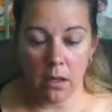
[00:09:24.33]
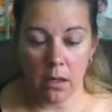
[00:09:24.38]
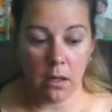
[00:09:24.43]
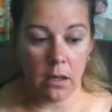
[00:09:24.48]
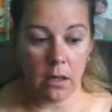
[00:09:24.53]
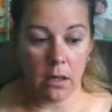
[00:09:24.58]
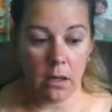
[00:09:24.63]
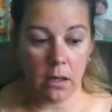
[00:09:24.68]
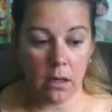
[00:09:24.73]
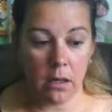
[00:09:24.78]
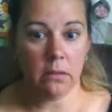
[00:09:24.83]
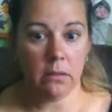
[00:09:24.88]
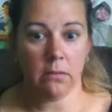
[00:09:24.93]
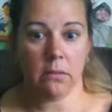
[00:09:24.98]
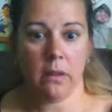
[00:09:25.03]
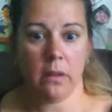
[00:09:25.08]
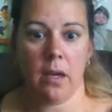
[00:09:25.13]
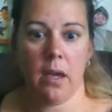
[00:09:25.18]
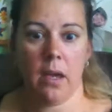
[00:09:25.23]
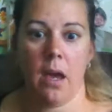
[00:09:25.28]

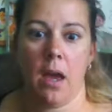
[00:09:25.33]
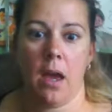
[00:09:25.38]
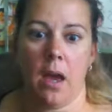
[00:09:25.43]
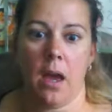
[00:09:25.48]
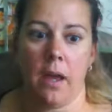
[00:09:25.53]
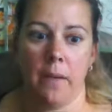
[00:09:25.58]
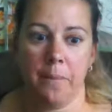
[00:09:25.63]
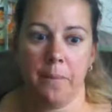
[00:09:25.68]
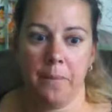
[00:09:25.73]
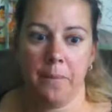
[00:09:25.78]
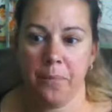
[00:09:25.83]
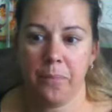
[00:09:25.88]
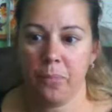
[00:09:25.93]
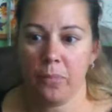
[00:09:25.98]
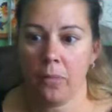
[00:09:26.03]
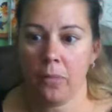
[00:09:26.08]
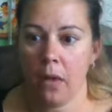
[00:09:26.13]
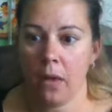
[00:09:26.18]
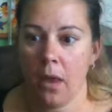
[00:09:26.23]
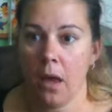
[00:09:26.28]
Okay.
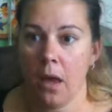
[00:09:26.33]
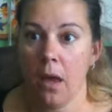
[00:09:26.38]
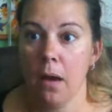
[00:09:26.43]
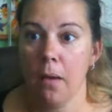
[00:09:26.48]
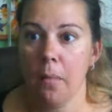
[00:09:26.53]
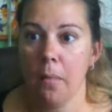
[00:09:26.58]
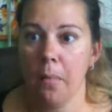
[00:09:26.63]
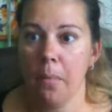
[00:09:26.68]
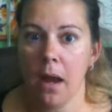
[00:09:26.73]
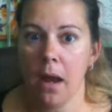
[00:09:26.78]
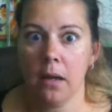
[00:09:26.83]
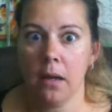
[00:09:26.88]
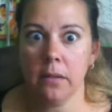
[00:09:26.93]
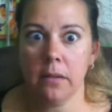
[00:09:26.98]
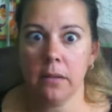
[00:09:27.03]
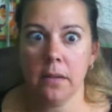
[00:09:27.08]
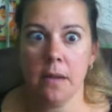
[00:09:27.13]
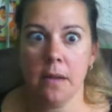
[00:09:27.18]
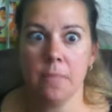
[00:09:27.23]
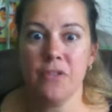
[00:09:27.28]

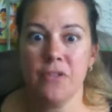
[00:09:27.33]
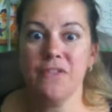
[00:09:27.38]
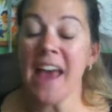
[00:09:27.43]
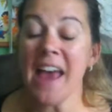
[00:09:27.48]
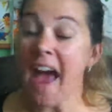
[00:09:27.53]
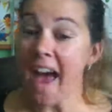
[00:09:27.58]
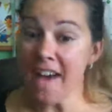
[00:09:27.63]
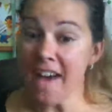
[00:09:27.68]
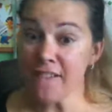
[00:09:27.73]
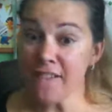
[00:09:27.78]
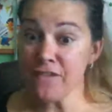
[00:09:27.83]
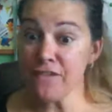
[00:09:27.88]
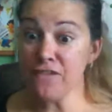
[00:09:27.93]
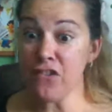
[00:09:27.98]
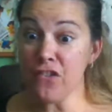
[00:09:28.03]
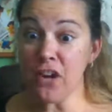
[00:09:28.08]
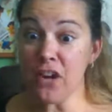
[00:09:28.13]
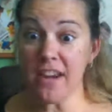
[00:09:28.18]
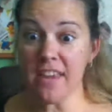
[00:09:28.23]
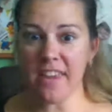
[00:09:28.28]
Apparently they moved
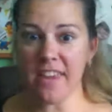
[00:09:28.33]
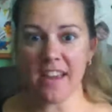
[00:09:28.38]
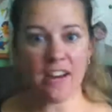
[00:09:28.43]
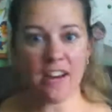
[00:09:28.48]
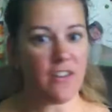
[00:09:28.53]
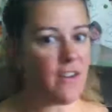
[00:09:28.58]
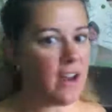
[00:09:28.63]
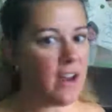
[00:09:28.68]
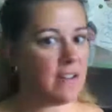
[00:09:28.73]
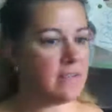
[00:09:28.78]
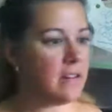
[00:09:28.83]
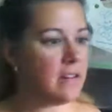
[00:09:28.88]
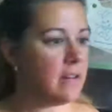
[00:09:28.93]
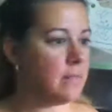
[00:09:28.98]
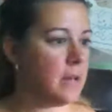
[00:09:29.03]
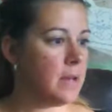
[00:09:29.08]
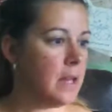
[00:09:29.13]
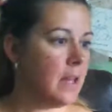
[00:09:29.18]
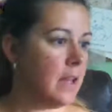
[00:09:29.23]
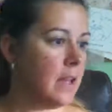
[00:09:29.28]
everything around on
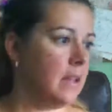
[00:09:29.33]
me.